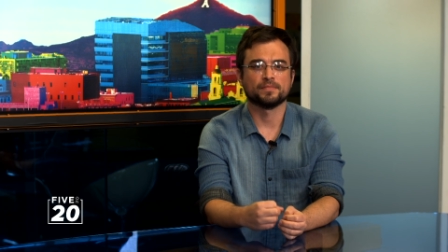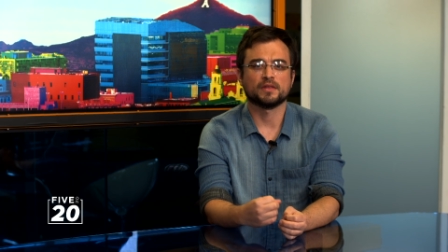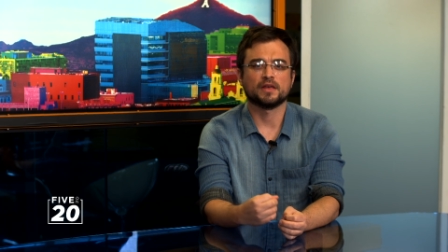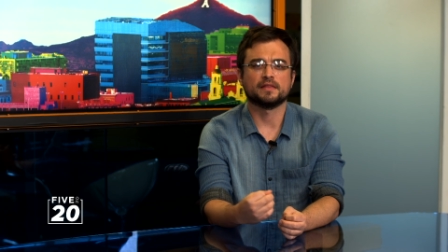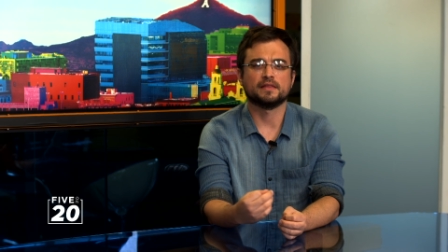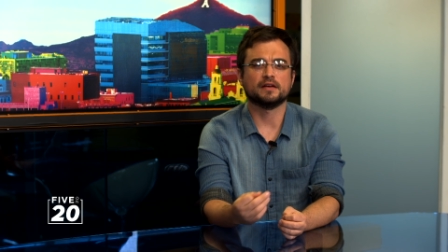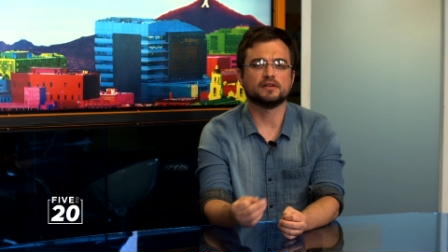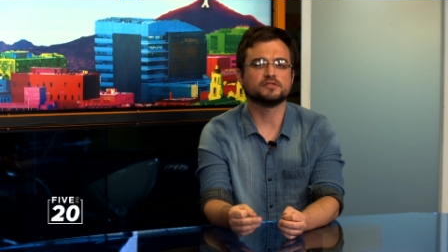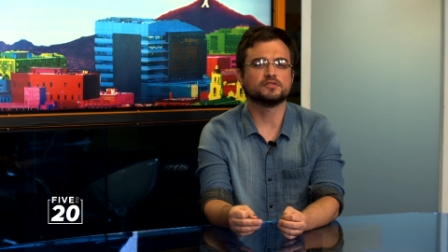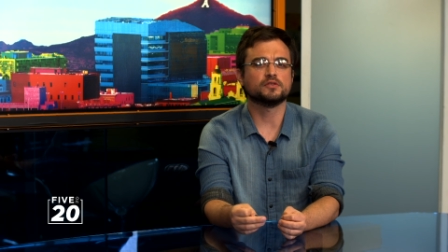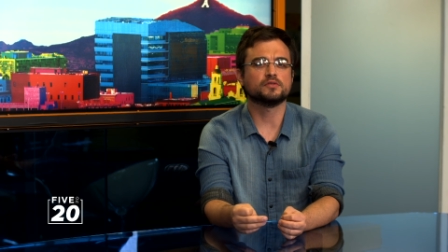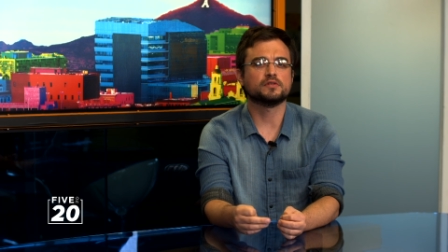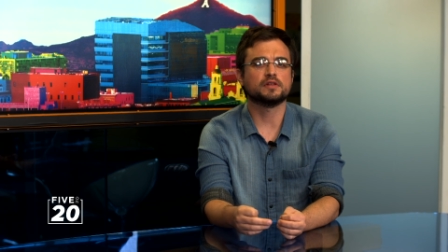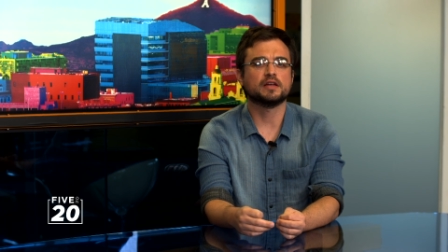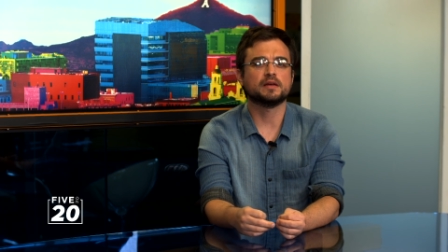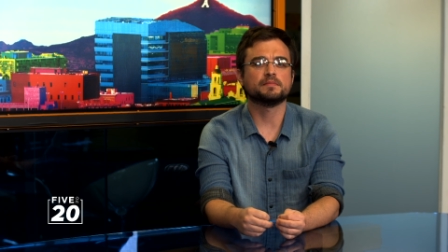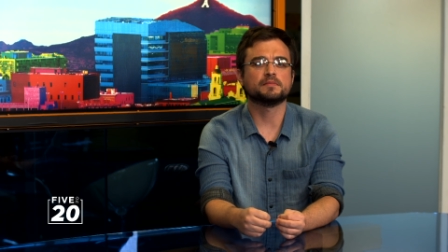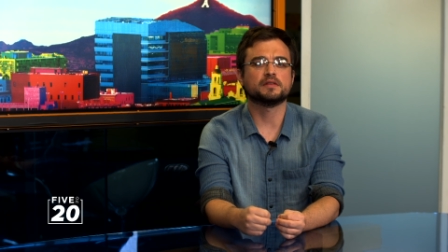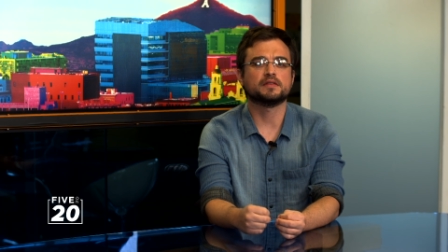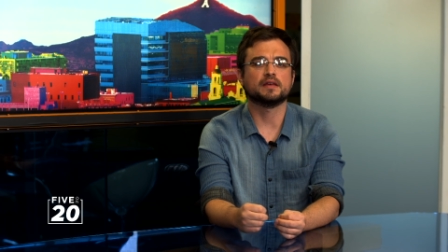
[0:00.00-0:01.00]
They also
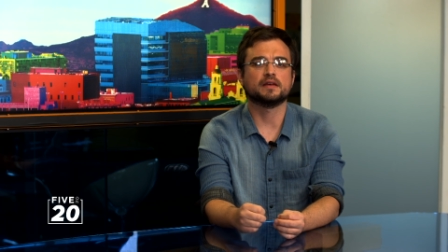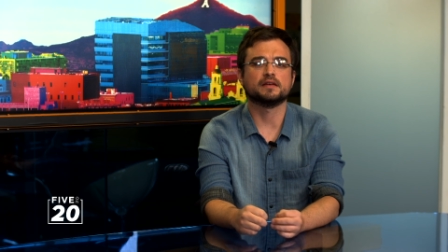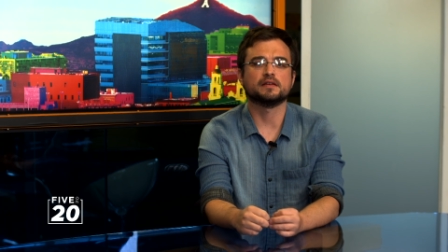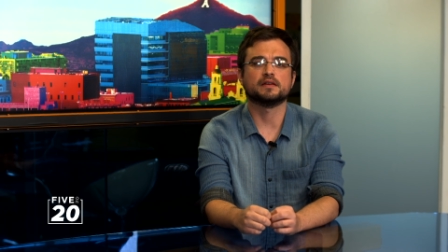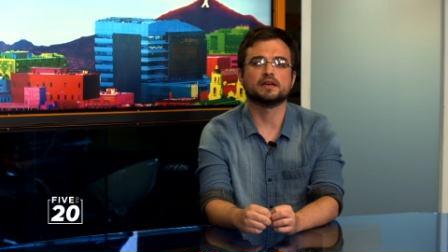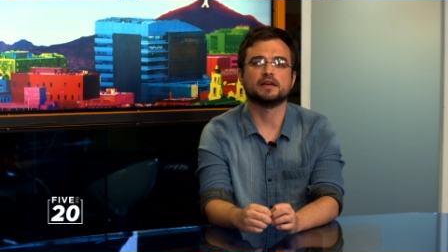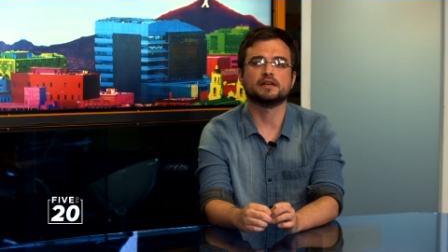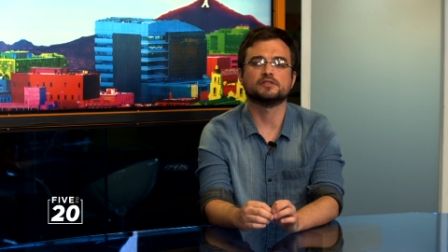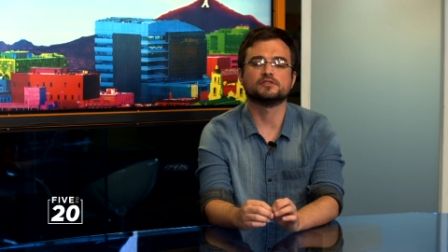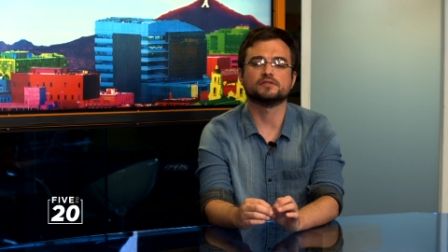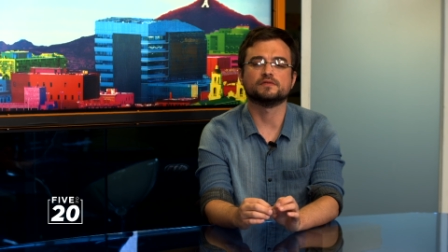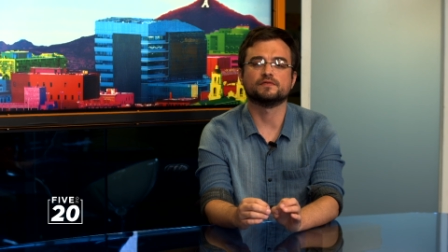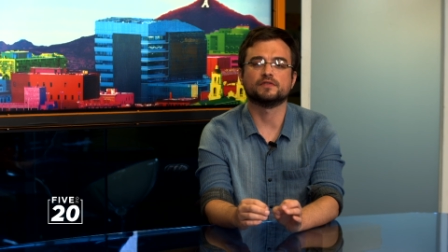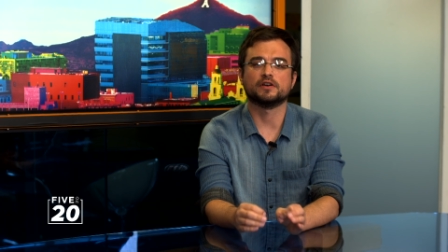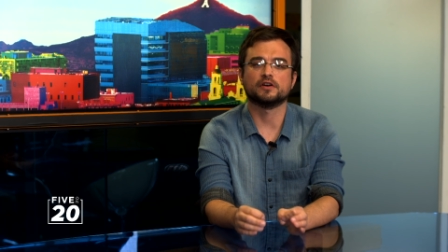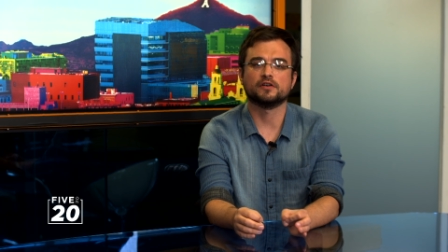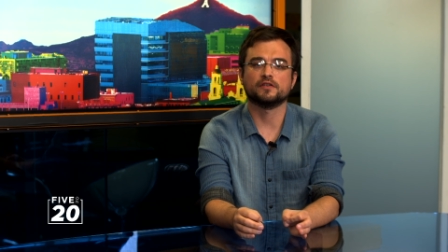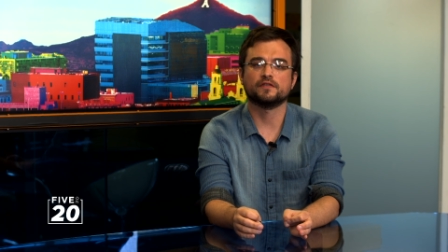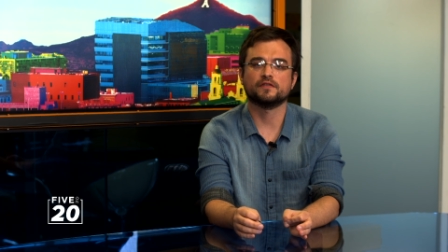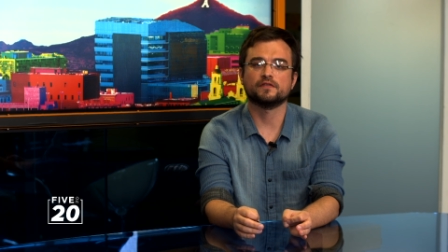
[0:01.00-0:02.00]
claim that they engage in
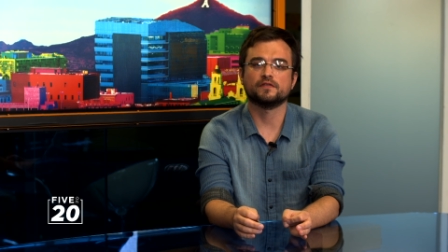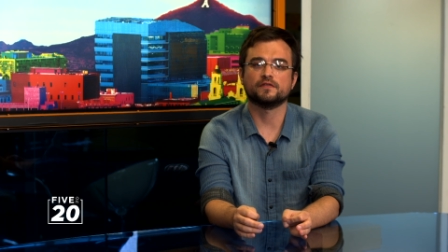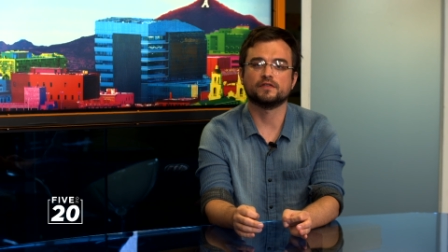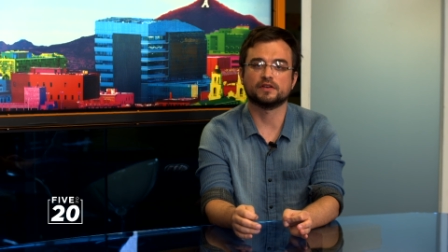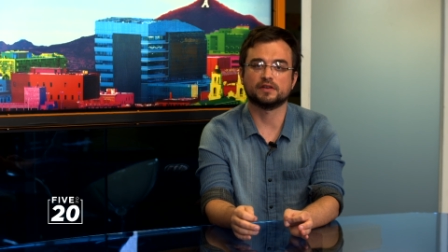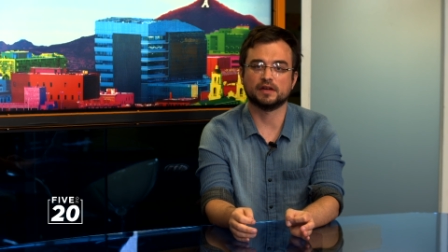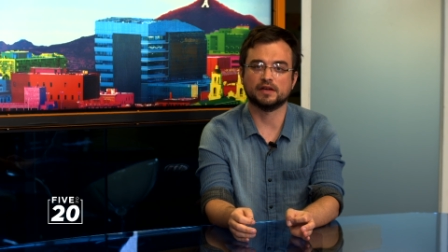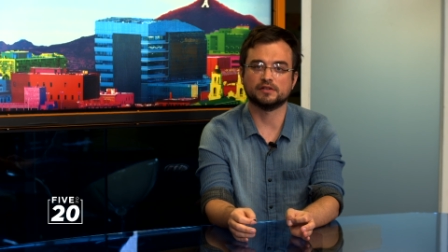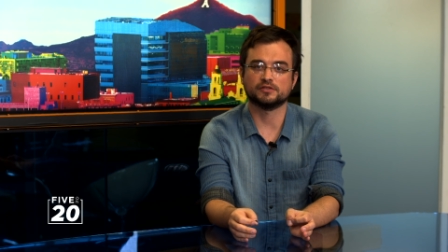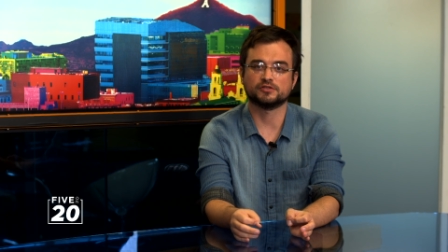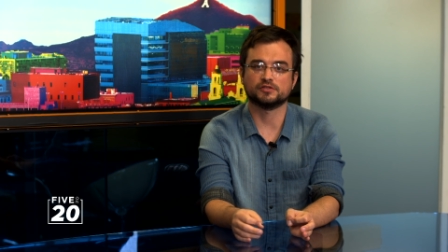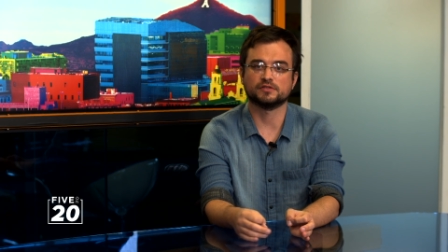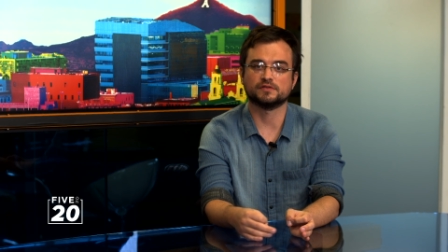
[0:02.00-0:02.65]
verification